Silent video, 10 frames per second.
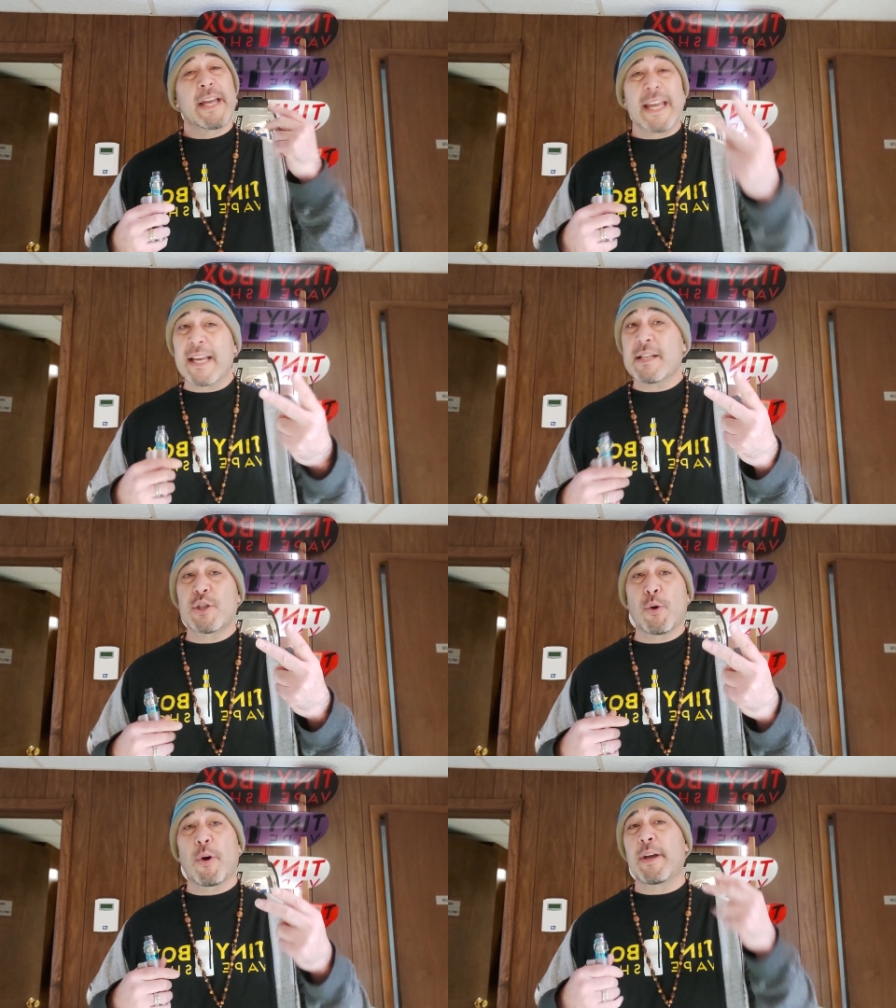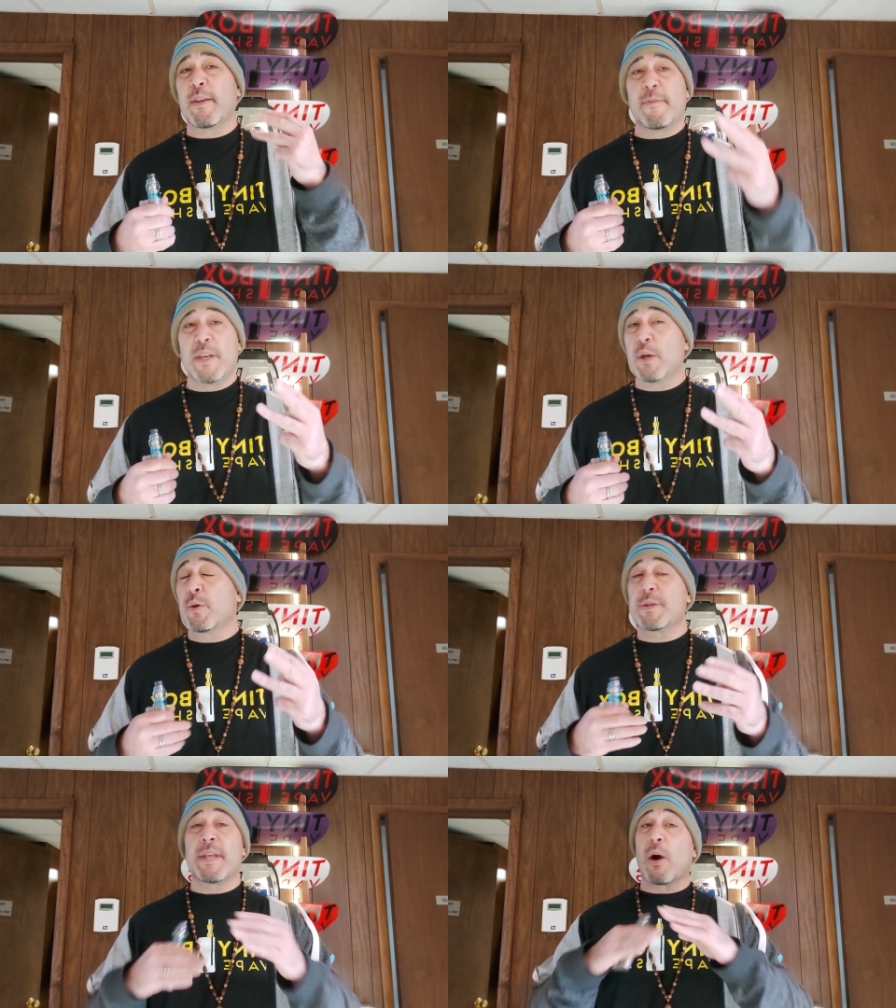Enjoy, the
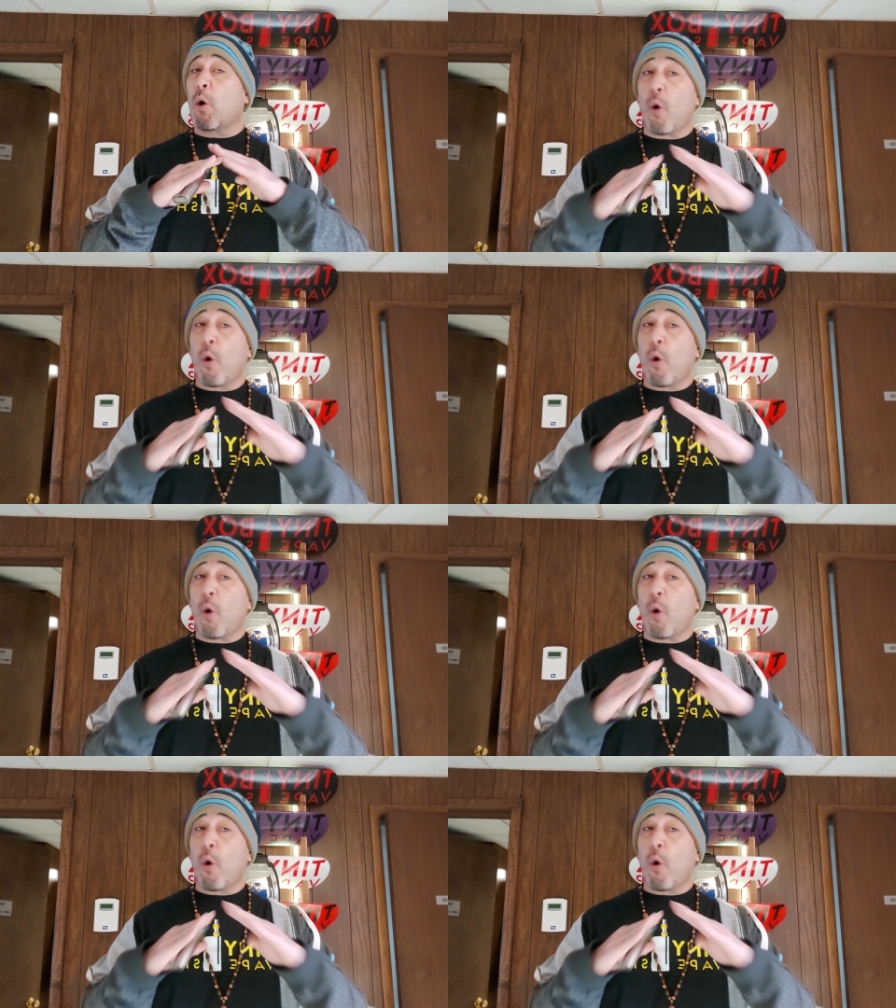Views, they're